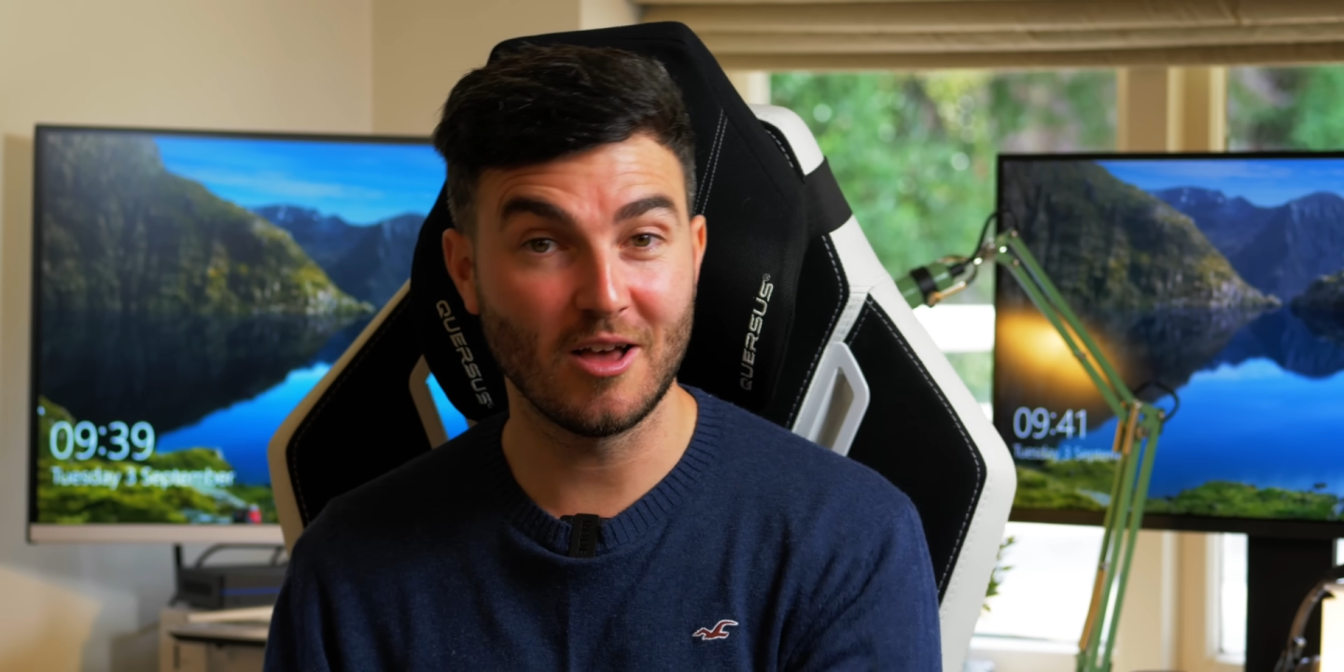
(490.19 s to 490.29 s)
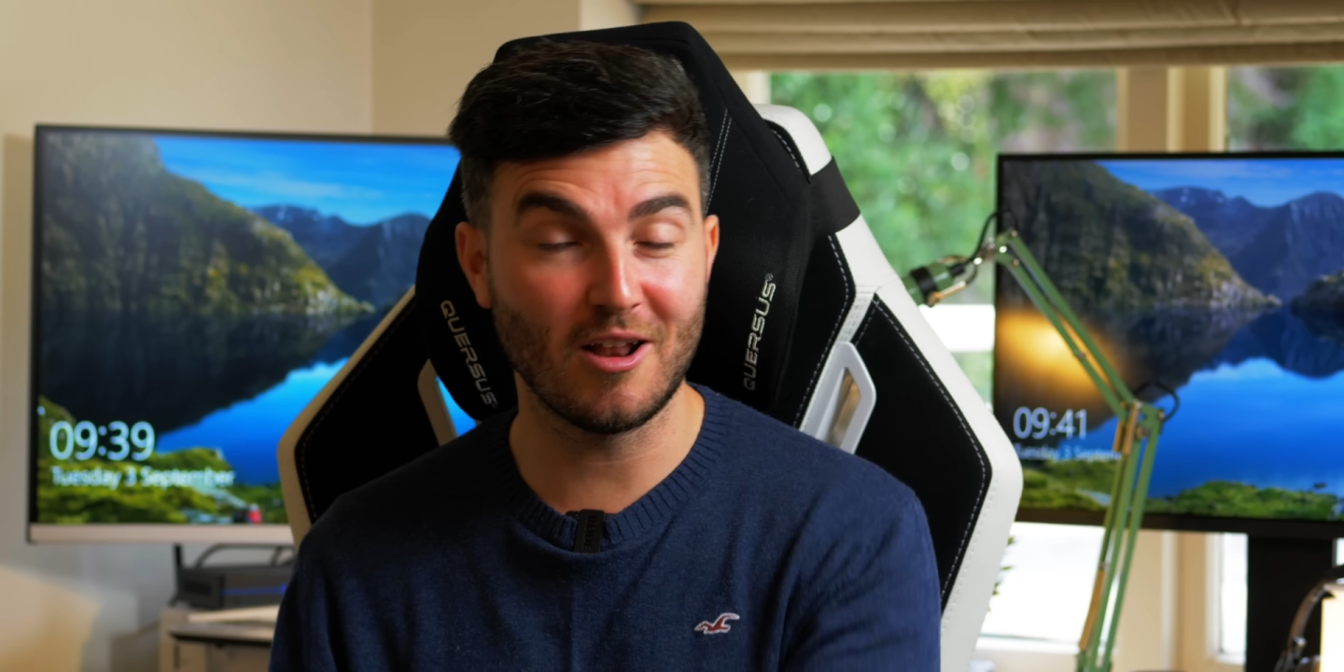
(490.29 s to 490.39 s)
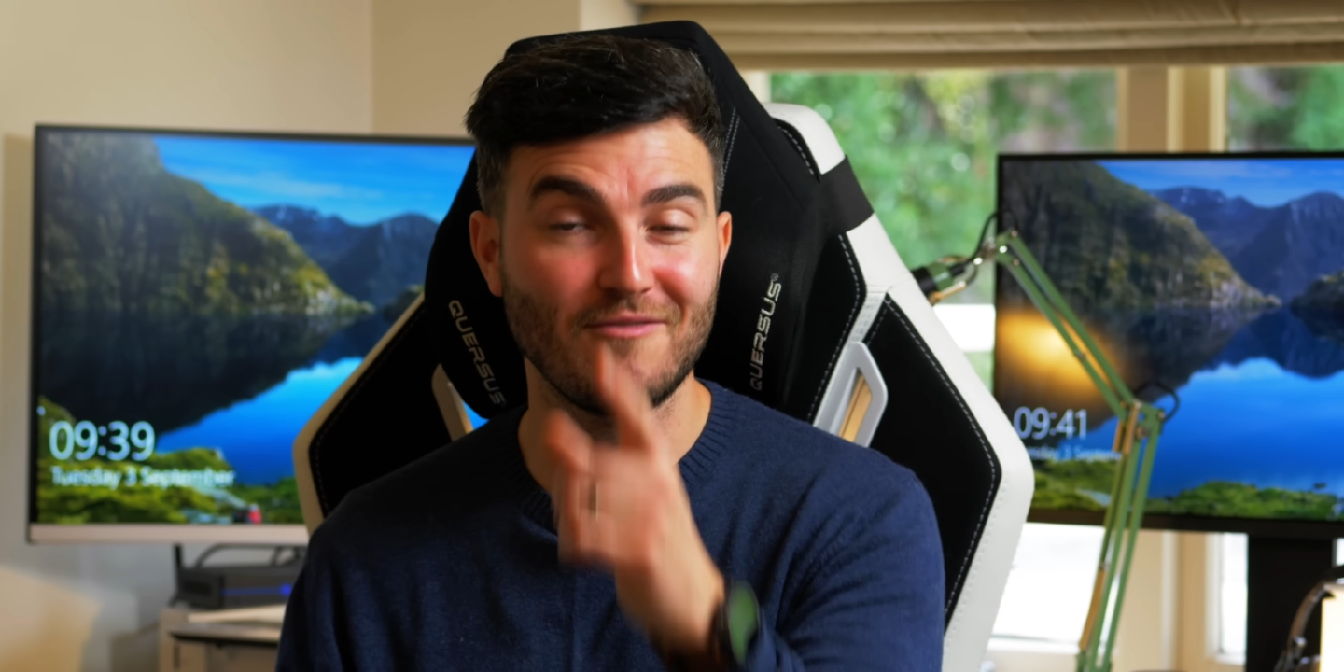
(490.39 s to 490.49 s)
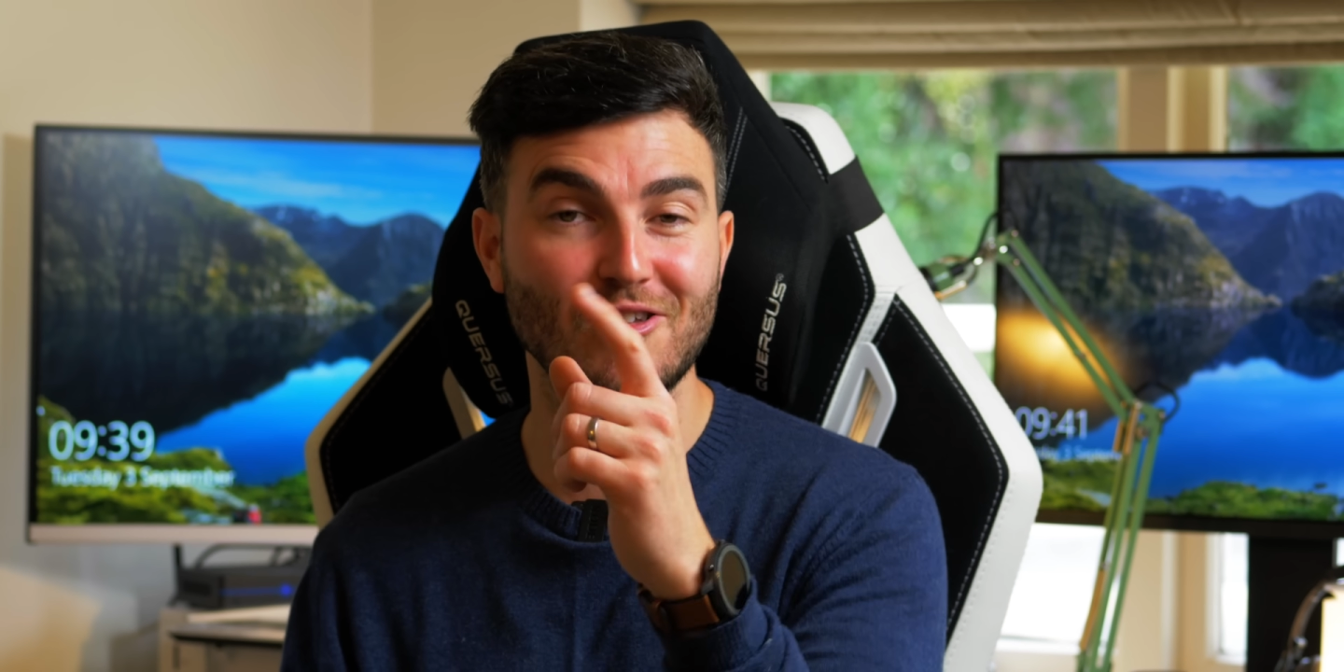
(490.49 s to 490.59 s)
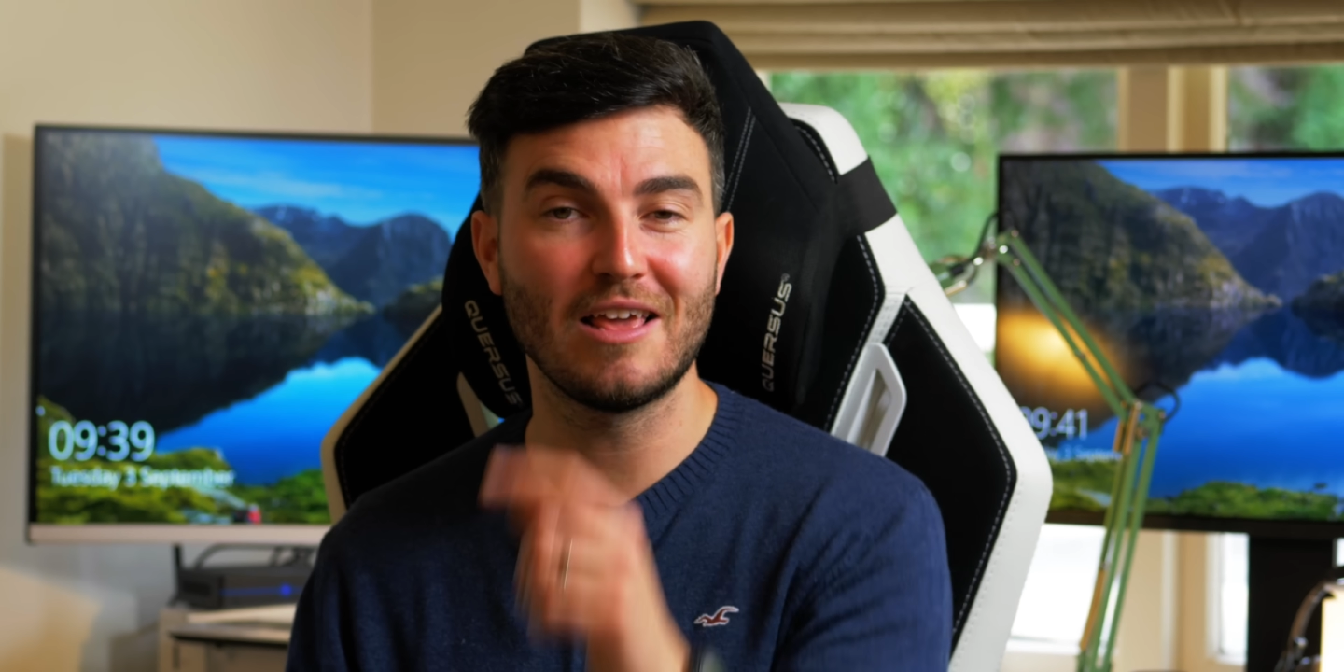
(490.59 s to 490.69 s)
I
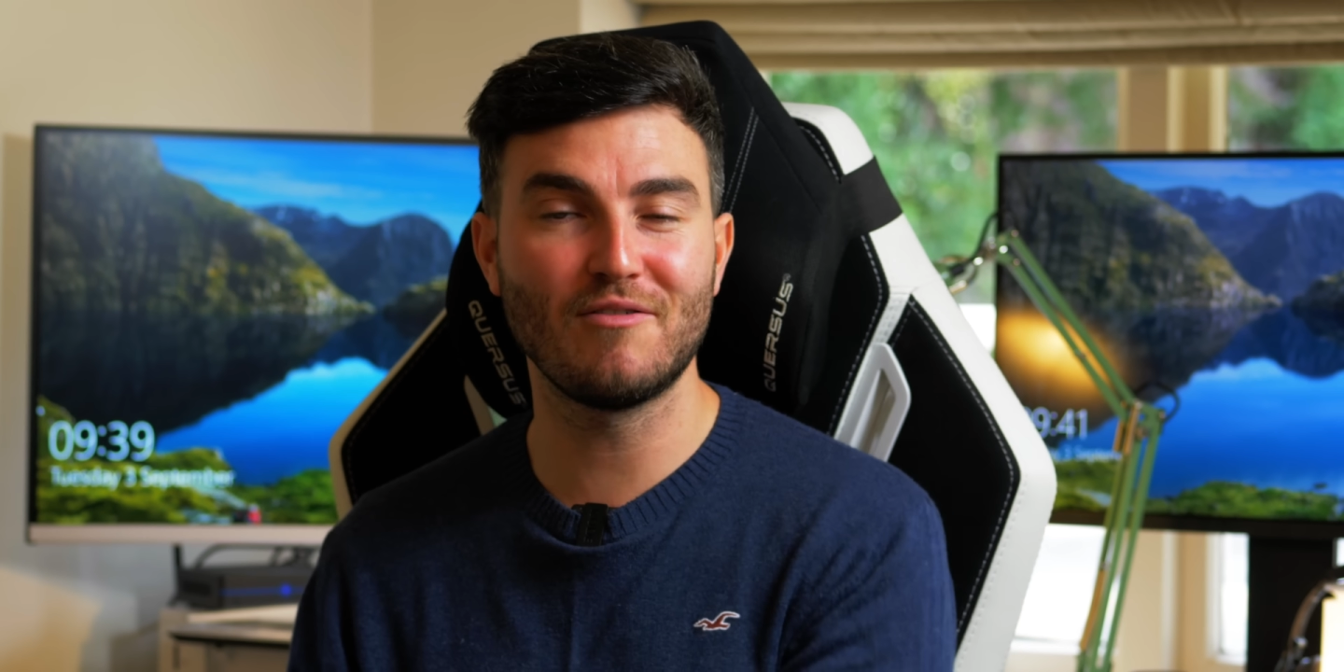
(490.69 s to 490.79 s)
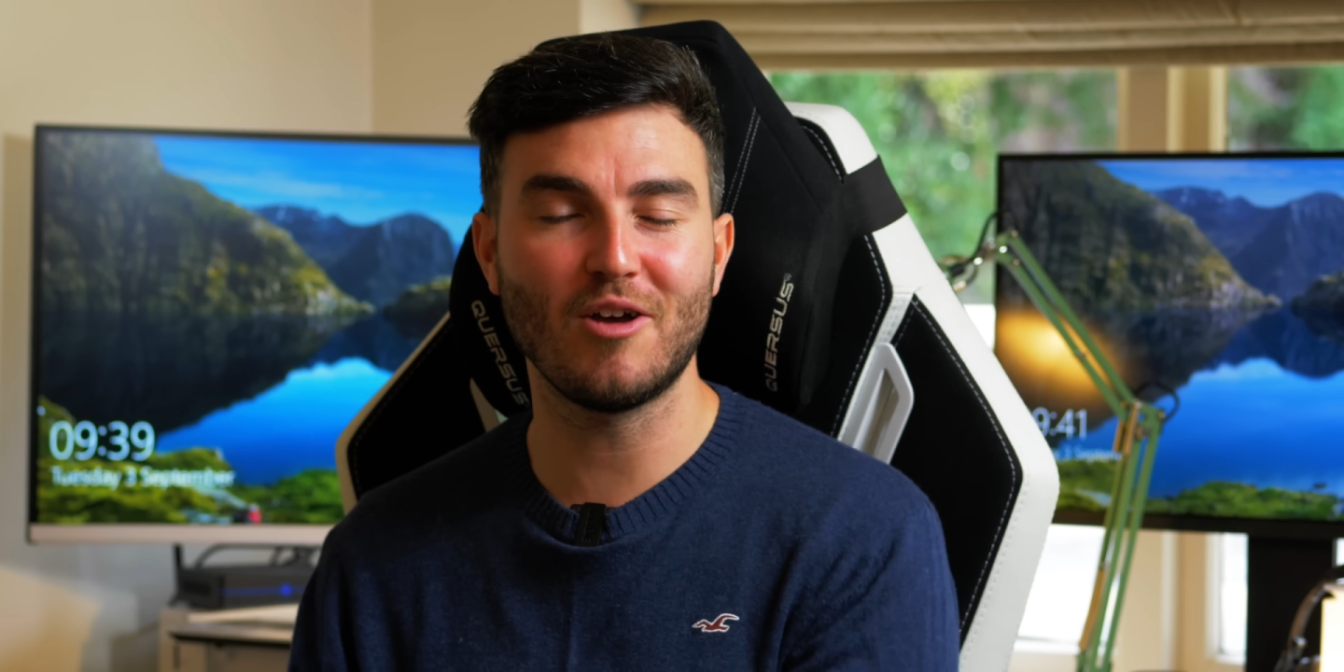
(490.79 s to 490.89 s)
love you and leave you.